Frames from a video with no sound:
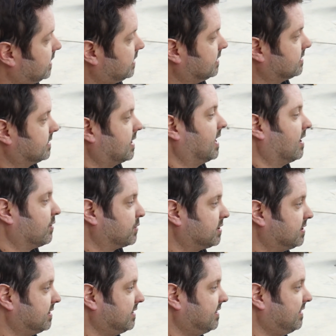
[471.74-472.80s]
this
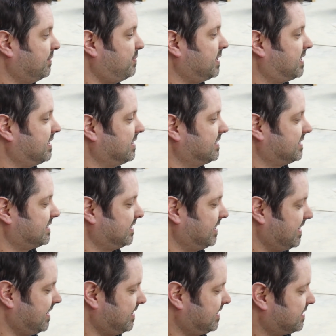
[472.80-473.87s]
out, because
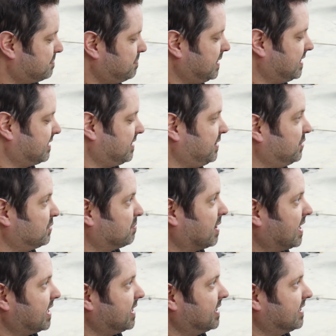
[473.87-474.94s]
this being the
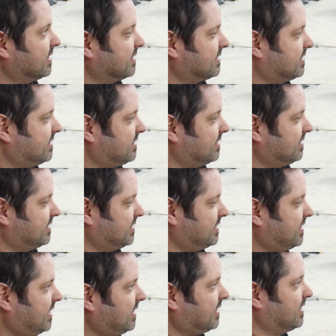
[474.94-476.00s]
unibody and it's
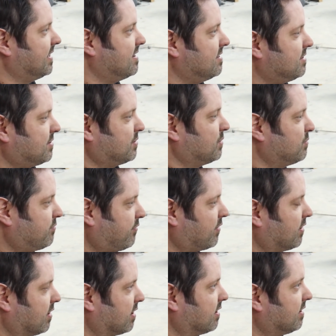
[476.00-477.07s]
setting in so
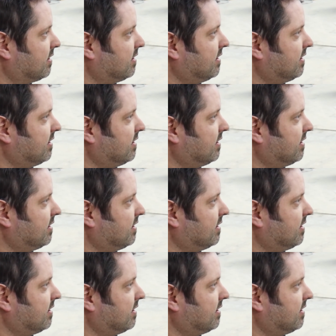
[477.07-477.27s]
far.